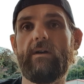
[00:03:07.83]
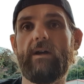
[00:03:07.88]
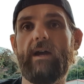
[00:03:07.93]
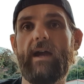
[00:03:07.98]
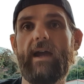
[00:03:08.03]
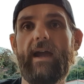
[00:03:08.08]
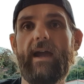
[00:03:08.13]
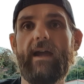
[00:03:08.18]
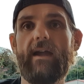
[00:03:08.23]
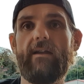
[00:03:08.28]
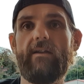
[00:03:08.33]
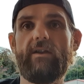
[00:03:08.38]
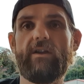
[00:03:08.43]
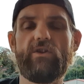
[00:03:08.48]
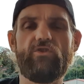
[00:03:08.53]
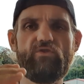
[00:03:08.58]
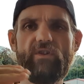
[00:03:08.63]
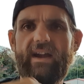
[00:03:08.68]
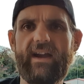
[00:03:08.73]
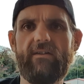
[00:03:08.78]
And you can
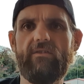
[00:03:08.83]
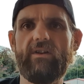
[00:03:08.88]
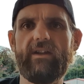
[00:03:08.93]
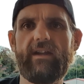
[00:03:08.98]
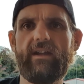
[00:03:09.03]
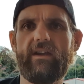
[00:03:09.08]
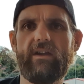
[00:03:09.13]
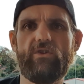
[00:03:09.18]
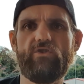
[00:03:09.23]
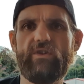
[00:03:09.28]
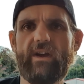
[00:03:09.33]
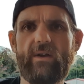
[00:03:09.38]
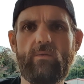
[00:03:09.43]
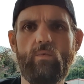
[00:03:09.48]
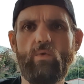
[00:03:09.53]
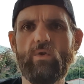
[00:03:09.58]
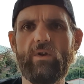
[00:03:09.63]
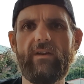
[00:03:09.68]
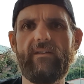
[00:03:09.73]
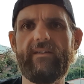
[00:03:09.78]
track everything. You can track
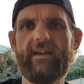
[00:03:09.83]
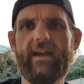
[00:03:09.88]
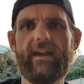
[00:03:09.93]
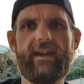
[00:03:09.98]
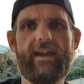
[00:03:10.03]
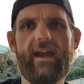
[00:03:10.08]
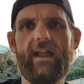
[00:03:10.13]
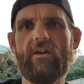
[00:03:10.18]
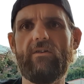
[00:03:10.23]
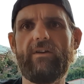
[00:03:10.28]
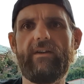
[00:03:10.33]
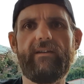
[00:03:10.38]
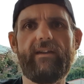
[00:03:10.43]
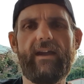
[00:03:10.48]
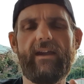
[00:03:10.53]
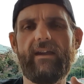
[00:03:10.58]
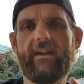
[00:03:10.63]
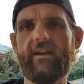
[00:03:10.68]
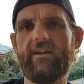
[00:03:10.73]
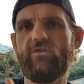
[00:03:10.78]
water intake, calorie
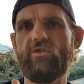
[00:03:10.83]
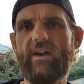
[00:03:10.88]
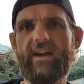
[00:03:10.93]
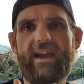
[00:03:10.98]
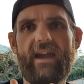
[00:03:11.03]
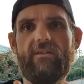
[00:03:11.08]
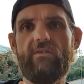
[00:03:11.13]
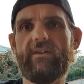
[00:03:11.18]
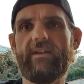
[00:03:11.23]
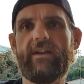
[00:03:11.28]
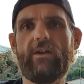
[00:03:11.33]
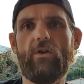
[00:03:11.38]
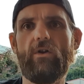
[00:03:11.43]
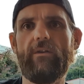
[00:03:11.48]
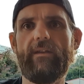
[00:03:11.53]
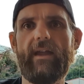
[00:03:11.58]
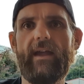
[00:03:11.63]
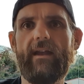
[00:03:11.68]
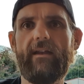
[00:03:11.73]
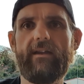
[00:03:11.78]
intake, you can track everything
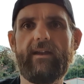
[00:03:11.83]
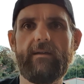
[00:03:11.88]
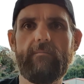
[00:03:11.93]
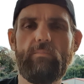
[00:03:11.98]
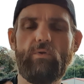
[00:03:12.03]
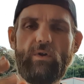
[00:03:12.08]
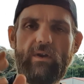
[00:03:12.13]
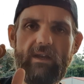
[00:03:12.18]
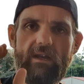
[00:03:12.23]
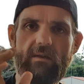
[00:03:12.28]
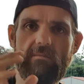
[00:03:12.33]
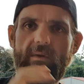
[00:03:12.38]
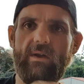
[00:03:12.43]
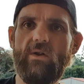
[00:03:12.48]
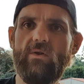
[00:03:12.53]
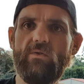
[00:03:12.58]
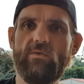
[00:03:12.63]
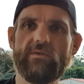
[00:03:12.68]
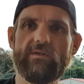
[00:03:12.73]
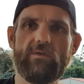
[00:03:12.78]
on that. You can put in your
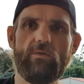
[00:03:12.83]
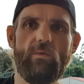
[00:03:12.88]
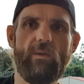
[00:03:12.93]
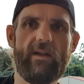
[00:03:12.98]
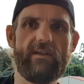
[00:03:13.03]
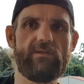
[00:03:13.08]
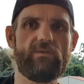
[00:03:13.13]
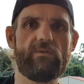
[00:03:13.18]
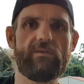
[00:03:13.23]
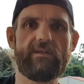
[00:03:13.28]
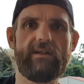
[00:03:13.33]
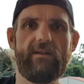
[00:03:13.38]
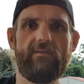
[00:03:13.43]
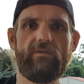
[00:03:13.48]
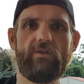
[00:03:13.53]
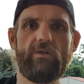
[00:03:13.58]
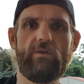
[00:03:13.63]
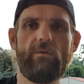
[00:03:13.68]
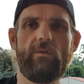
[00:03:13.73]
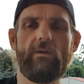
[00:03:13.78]
meals and all that sort of stuff
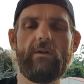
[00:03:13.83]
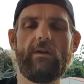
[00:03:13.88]
too.